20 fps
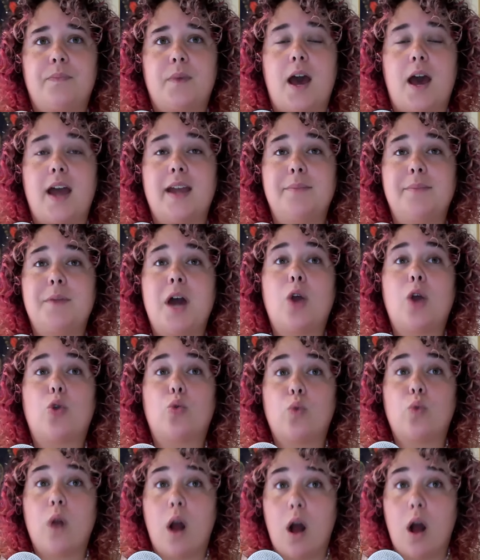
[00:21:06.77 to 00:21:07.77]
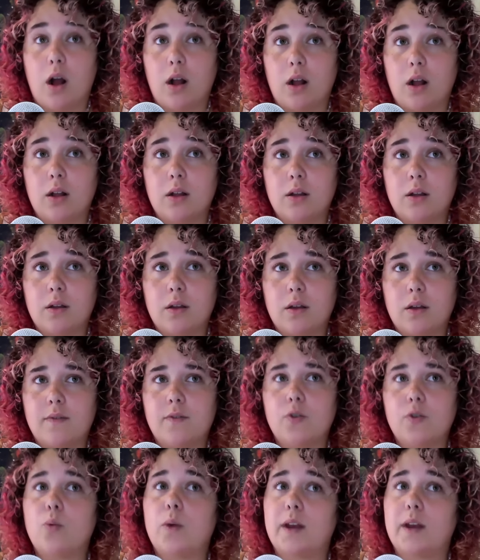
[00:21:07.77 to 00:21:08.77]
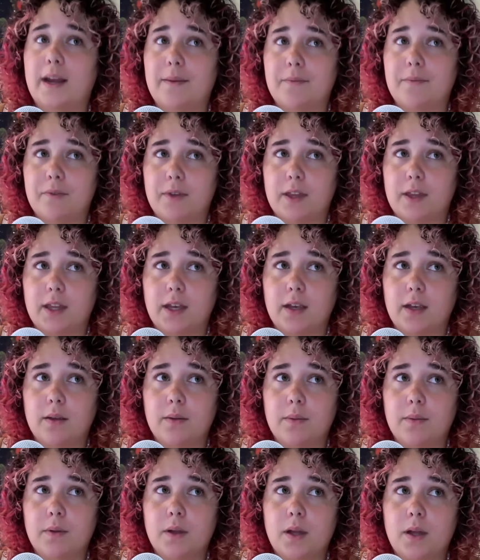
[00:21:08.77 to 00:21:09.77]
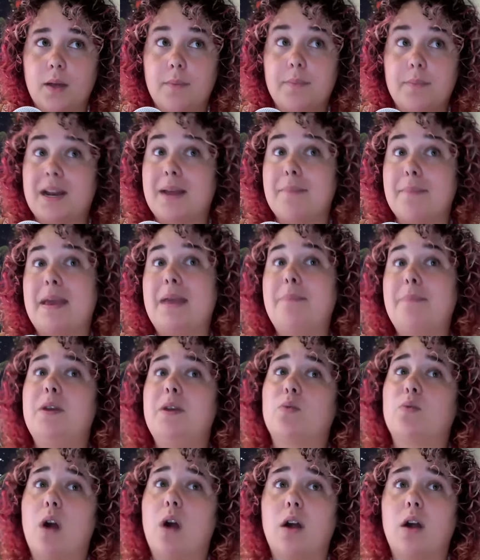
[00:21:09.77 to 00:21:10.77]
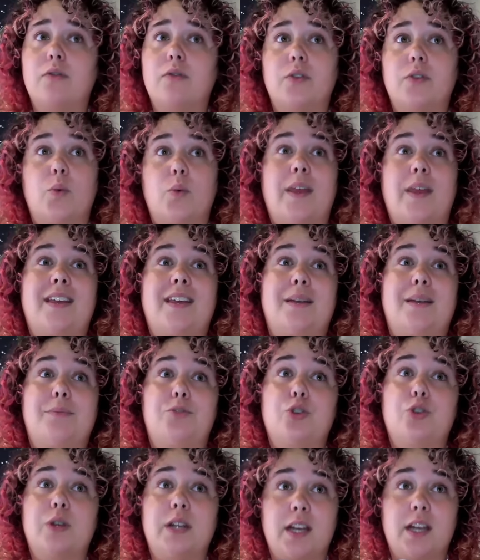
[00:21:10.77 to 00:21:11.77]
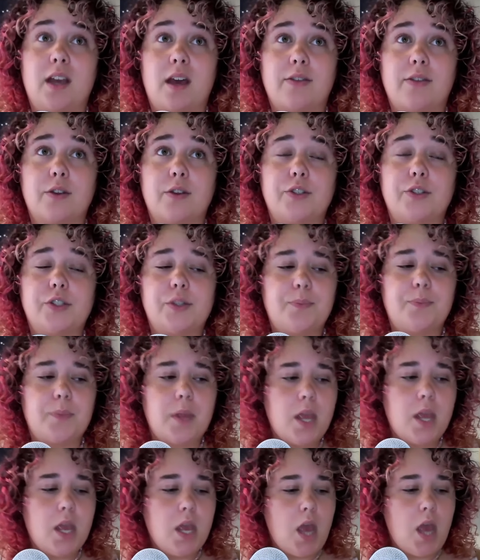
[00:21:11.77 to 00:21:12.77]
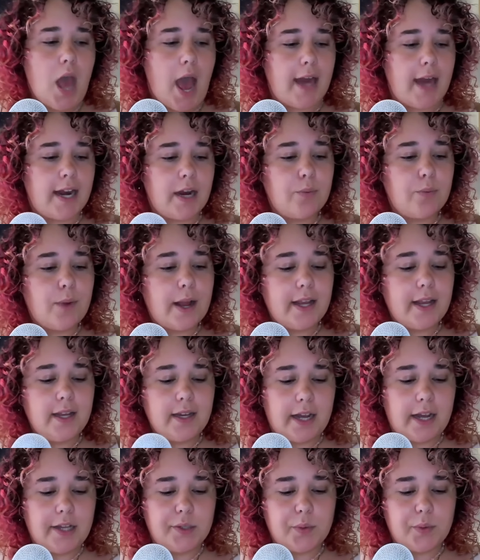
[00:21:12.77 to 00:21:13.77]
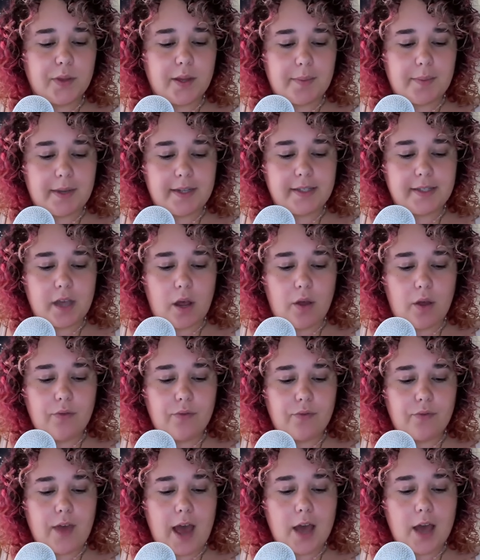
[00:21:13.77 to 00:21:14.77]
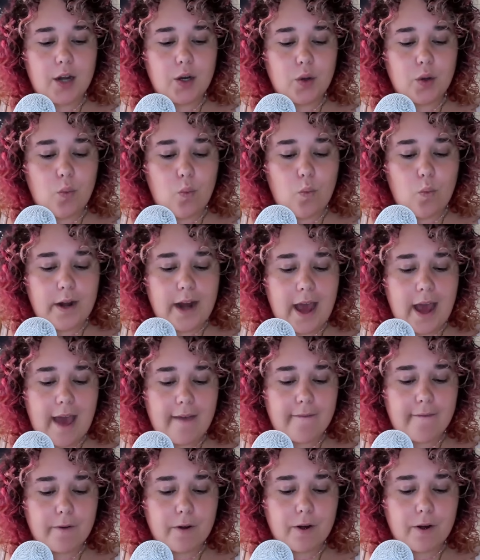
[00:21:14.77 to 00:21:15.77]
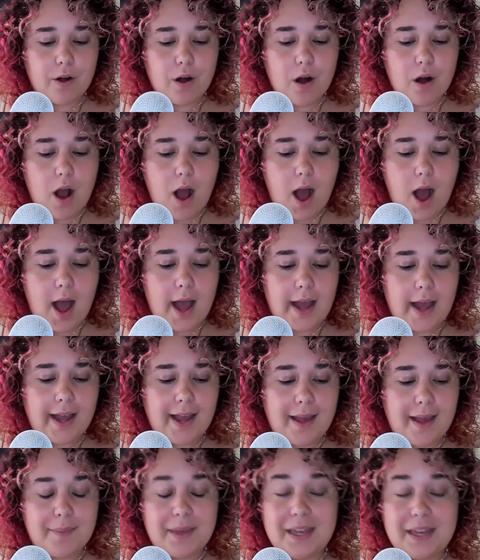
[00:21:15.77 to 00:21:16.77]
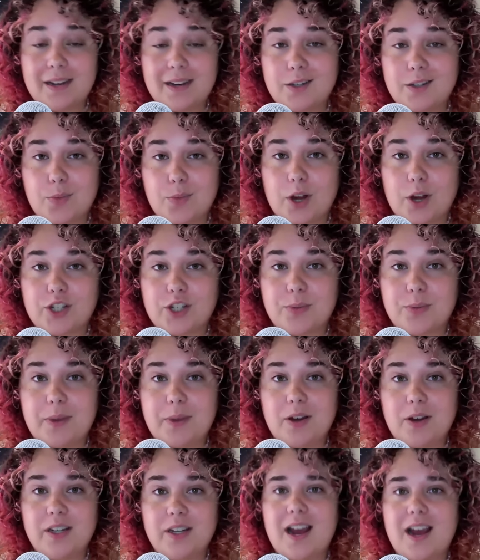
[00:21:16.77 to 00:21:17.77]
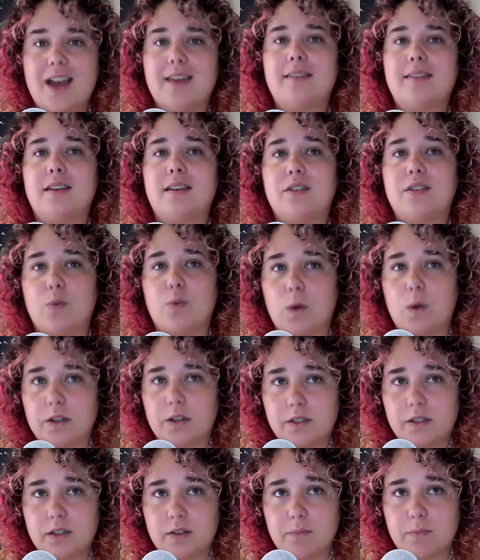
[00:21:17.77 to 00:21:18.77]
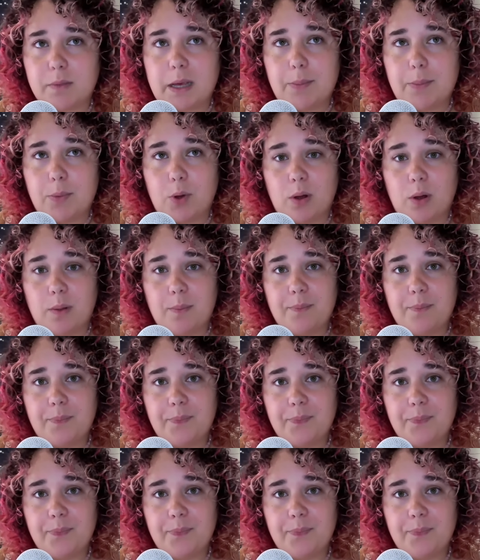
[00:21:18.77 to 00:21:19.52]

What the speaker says: I am not wrong for what I'm feeling, but I may be wrong for the way that I'm treating others. And I recognize within myself that whenever I am in a depression period, I think the worst of people,